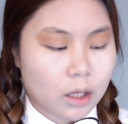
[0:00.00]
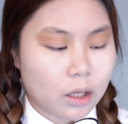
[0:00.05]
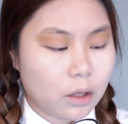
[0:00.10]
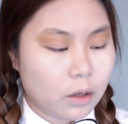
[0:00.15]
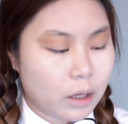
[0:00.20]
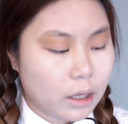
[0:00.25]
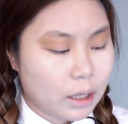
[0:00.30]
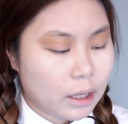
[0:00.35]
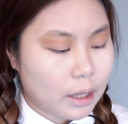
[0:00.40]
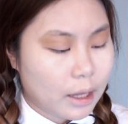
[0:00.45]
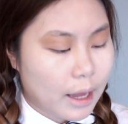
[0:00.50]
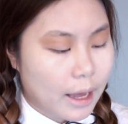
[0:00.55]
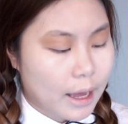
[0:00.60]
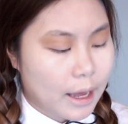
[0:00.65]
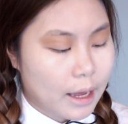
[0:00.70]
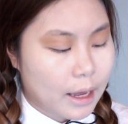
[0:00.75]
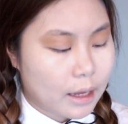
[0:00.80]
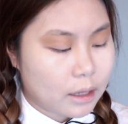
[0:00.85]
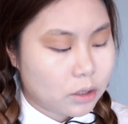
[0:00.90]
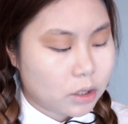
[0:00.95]
you can
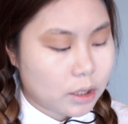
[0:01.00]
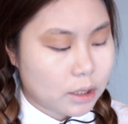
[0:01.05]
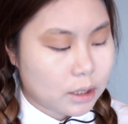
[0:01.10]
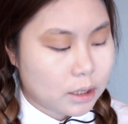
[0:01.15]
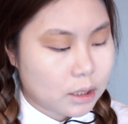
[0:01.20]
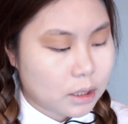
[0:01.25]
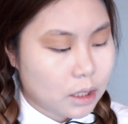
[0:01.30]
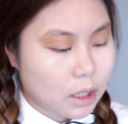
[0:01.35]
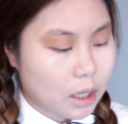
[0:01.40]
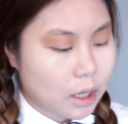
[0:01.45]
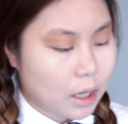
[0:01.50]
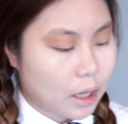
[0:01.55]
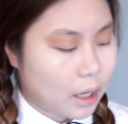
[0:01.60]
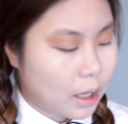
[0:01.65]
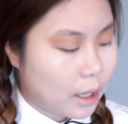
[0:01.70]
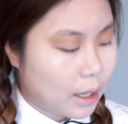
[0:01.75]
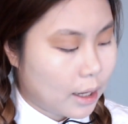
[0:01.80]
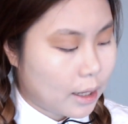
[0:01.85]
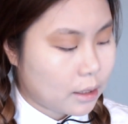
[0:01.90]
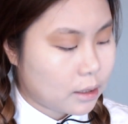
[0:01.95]
add just
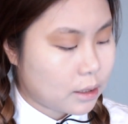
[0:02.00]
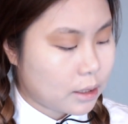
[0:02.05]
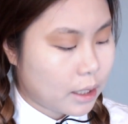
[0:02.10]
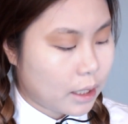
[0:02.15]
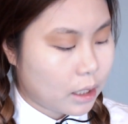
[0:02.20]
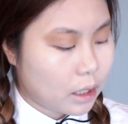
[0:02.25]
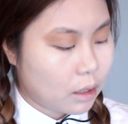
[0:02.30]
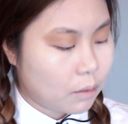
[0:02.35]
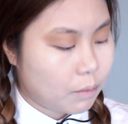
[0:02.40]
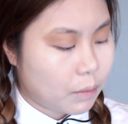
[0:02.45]
a tiny